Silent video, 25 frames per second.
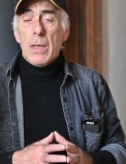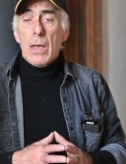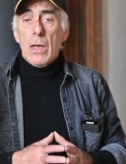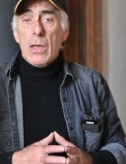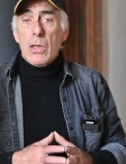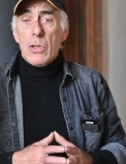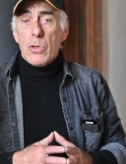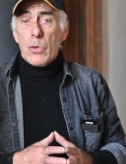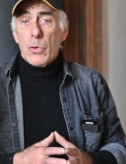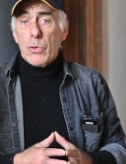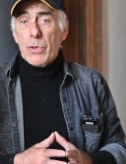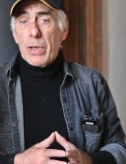
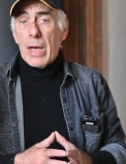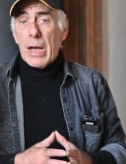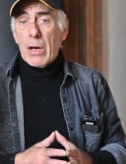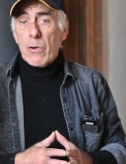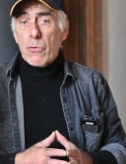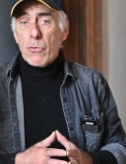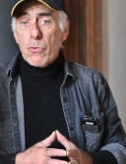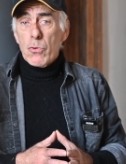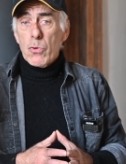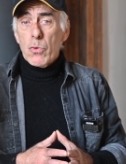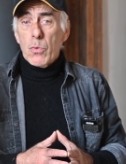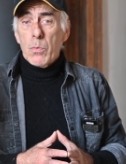So that
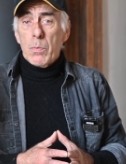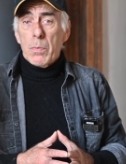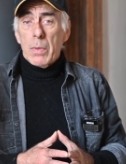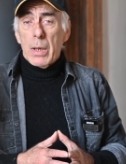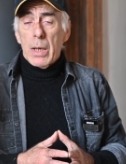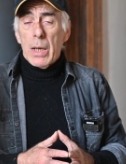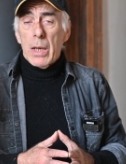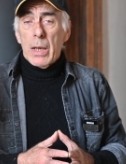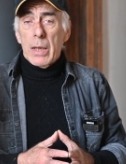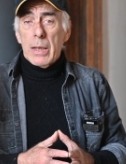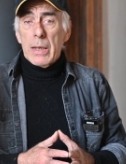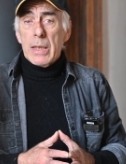room
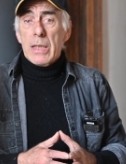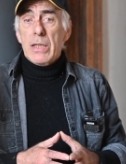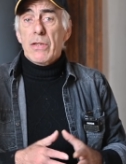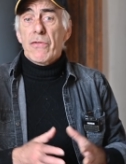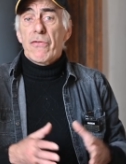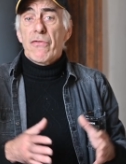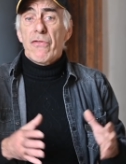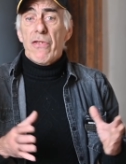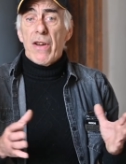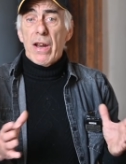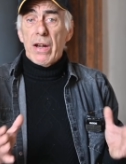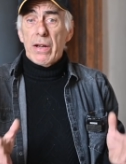uh, is
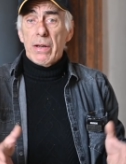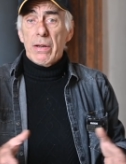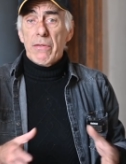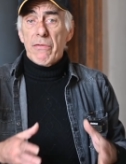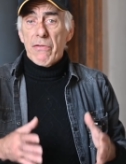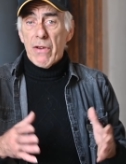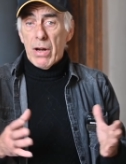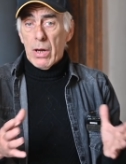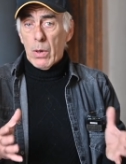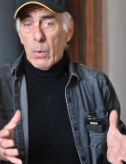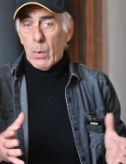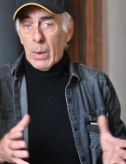very,
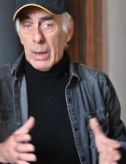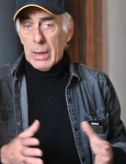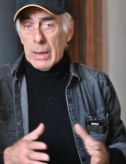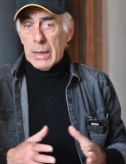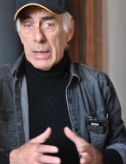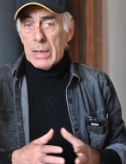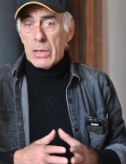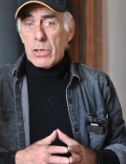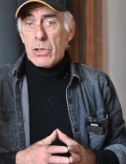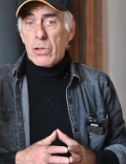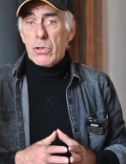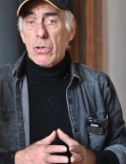very well
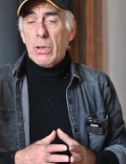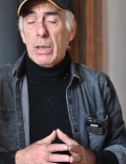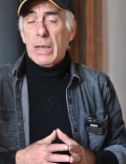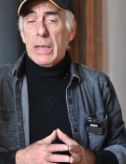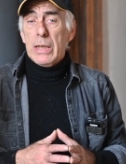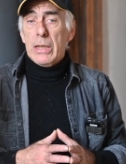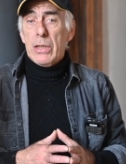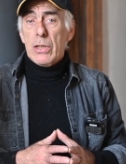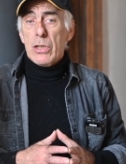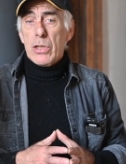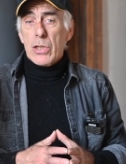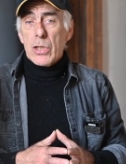
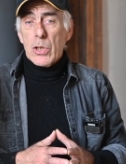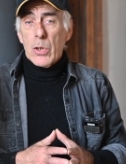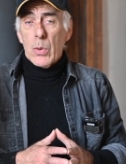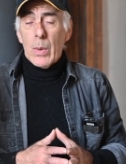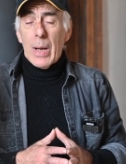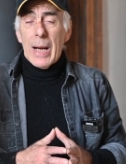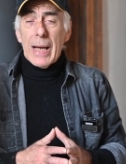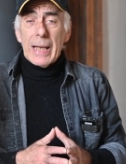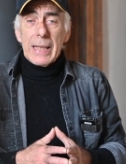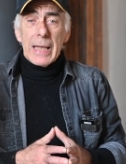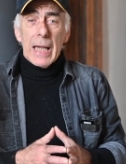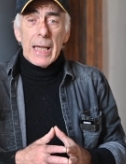insulated. So
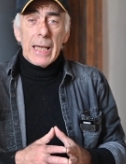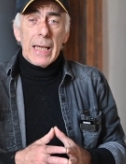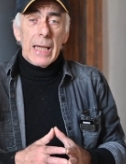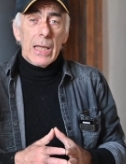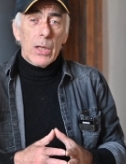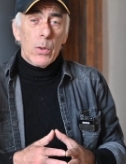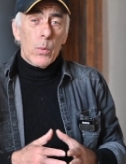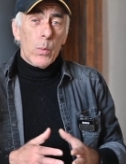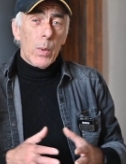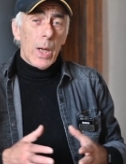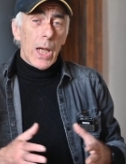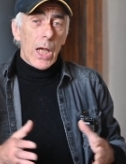I can get
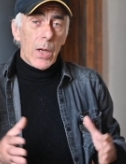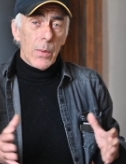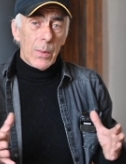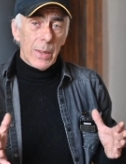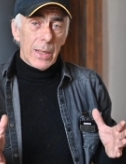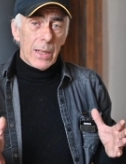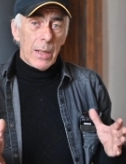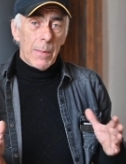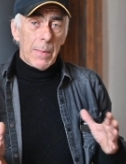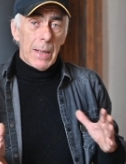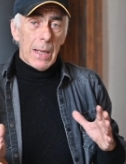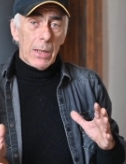away with
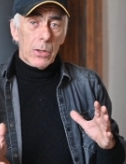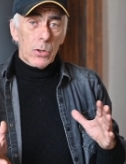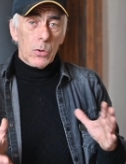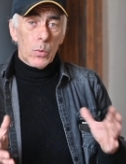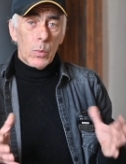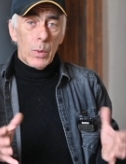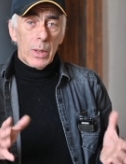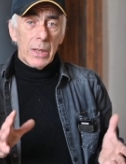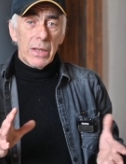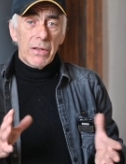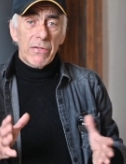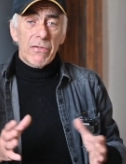about
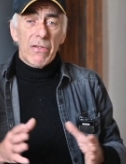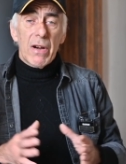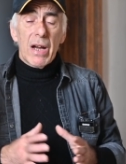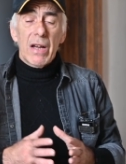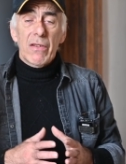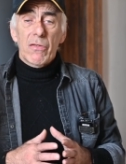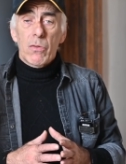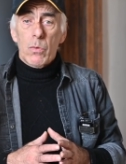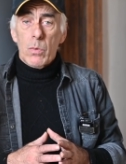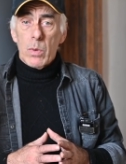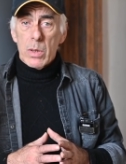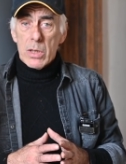
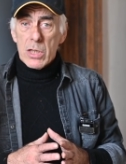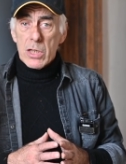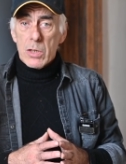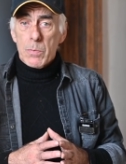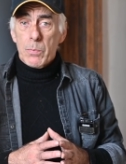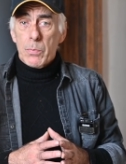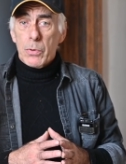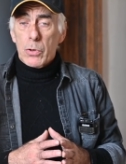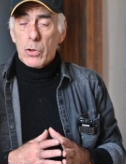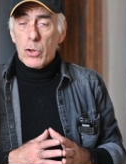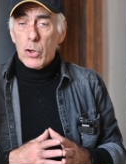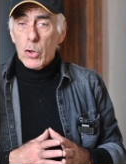25 watts
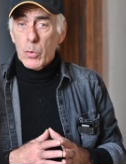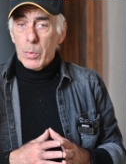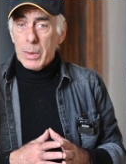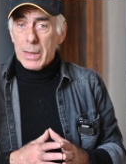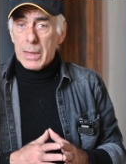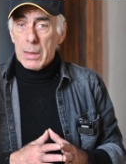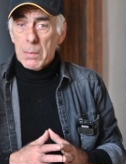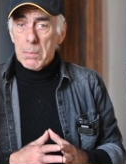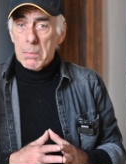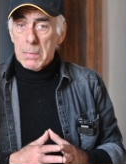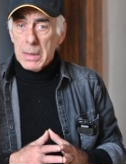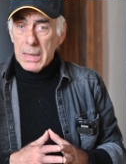per
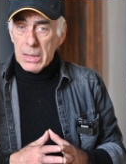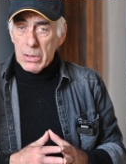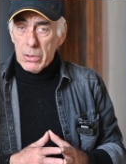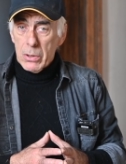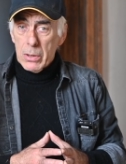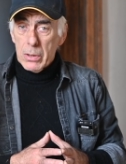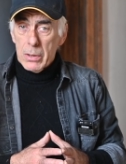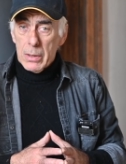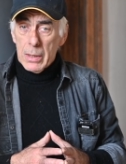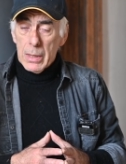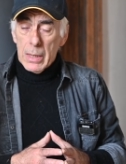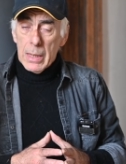cubic
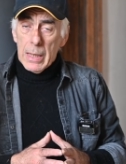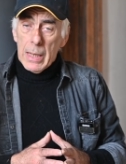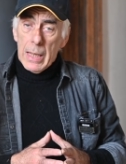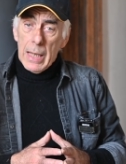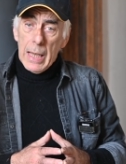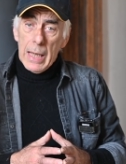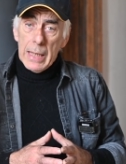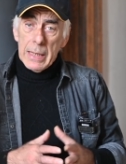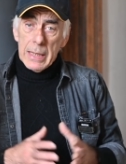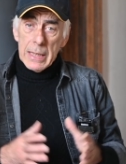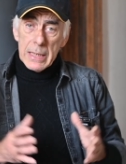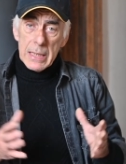meter.
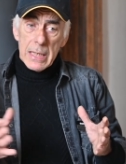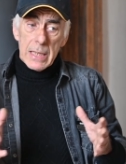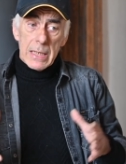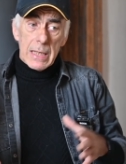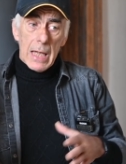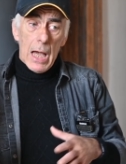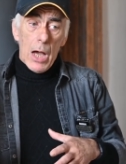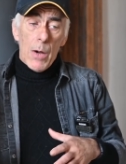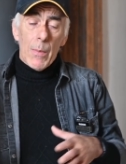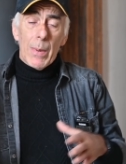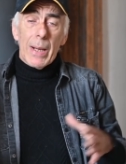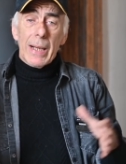And this is
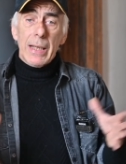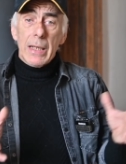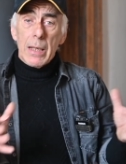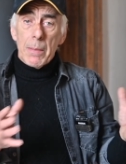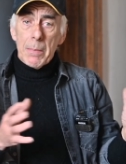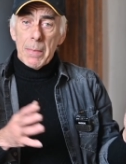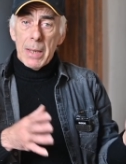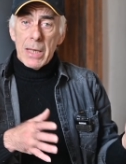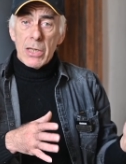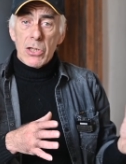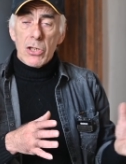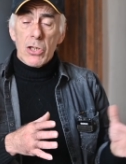how I
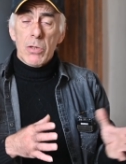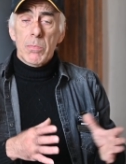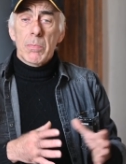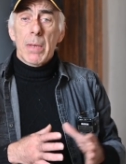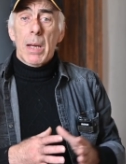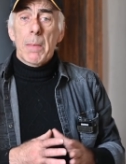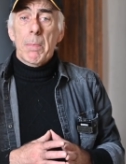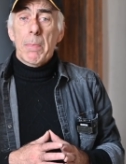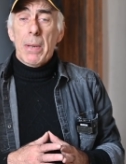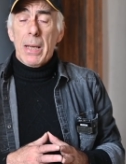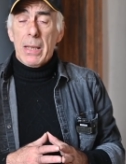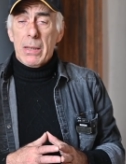dimensioned my
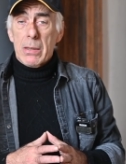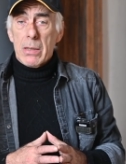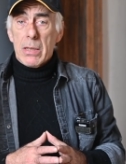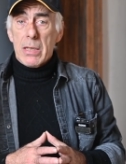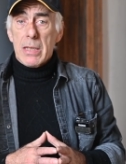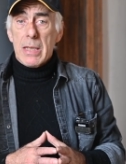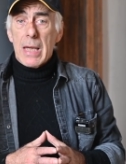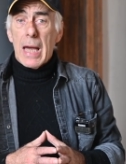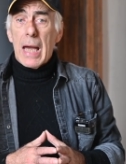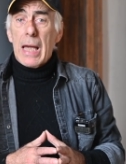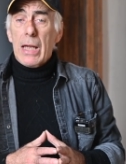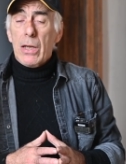
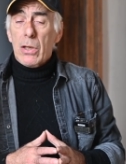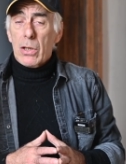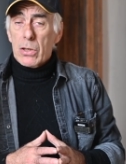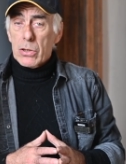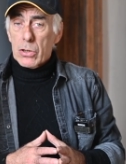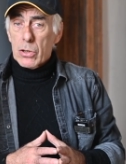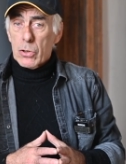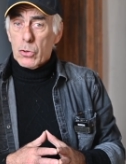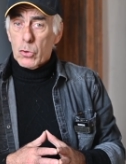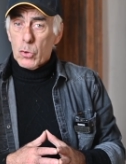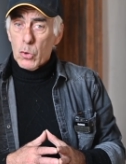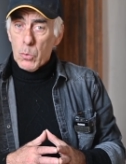panels. I got
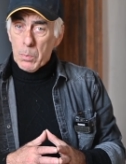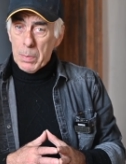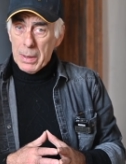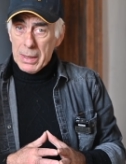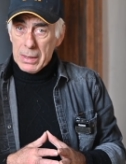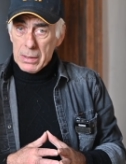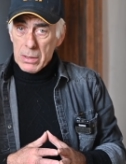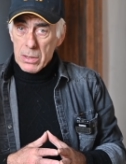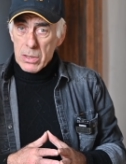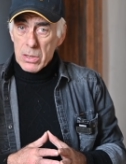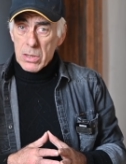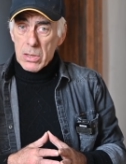two
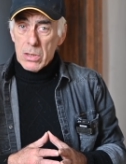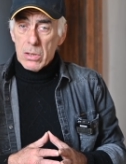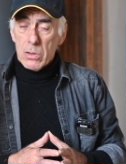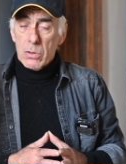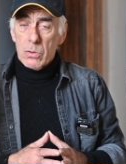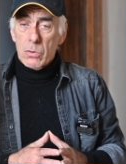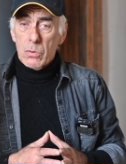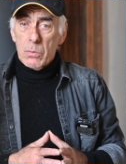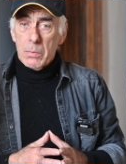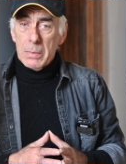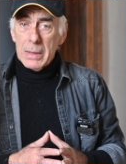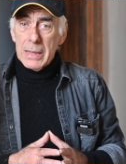panels
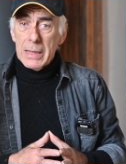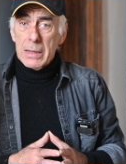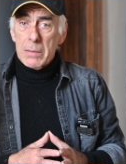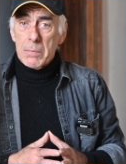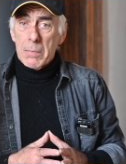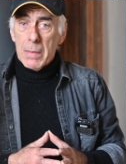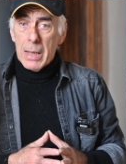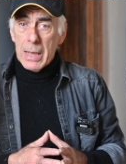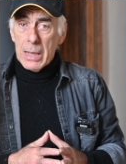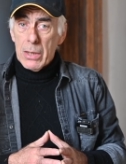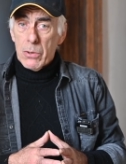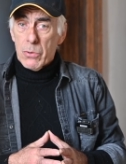to meet
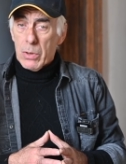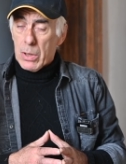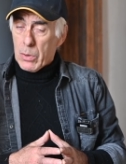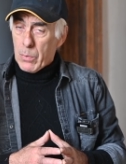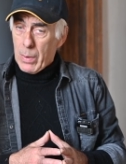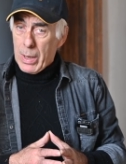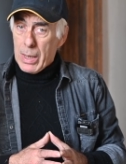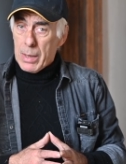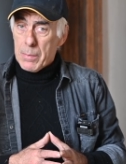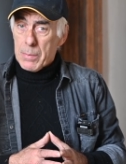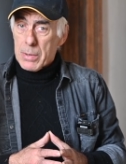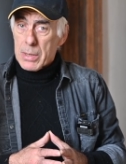my
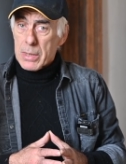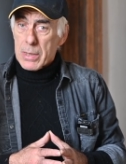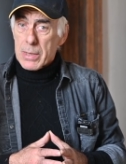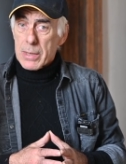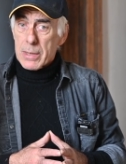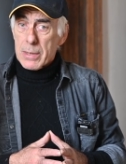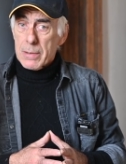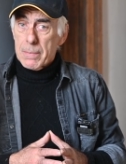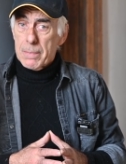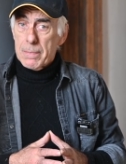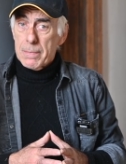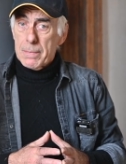requirements.